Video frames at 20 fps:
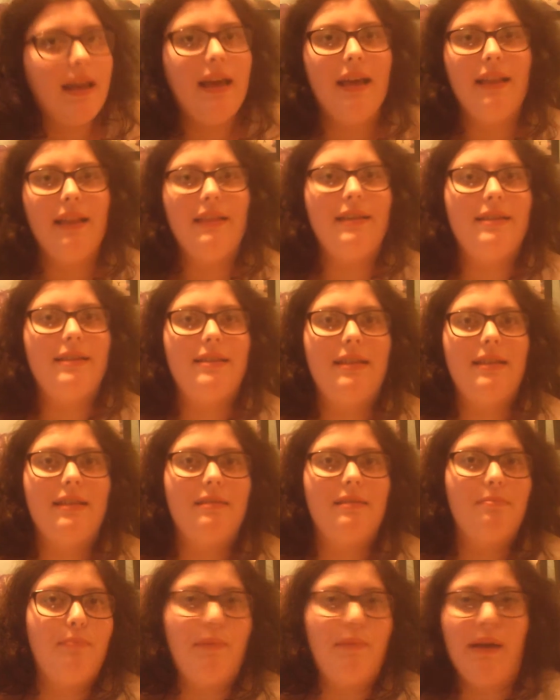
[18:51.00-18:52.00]
this is
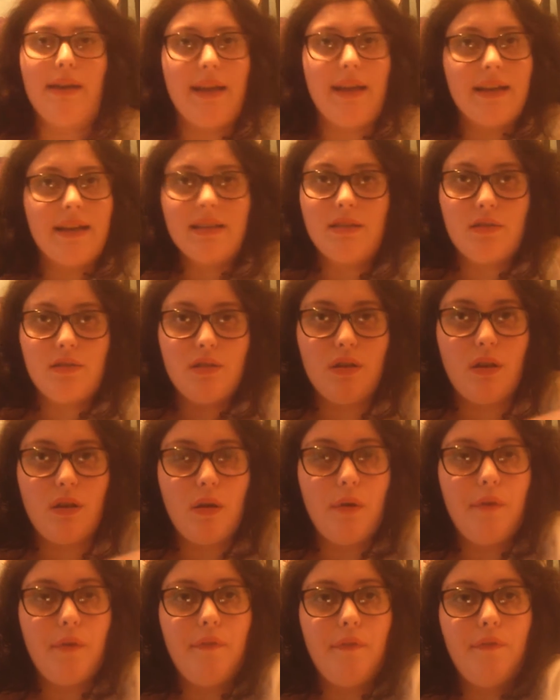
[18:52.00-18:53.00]
my next
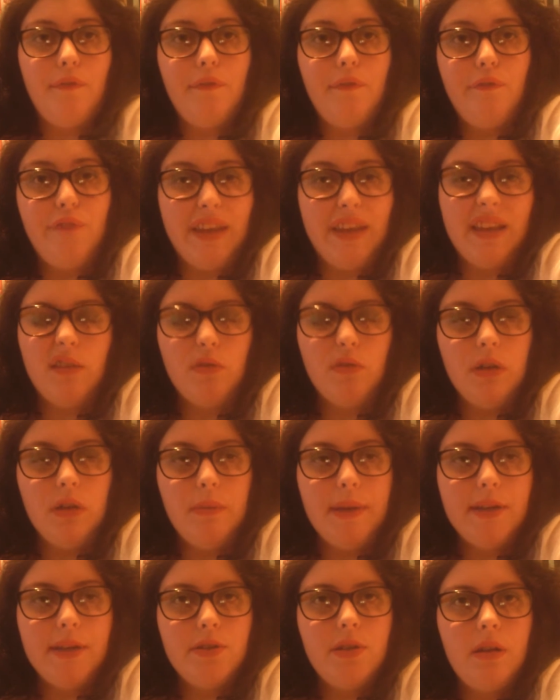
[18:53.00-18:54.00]
thing I'm going to
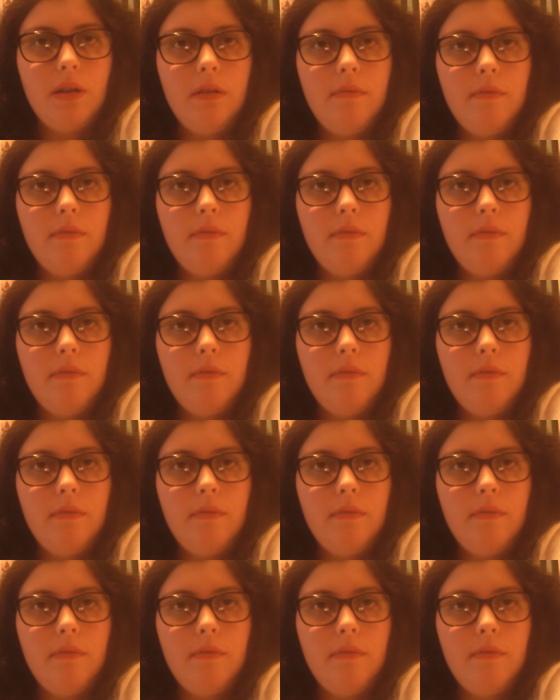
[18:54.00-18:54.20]
mention.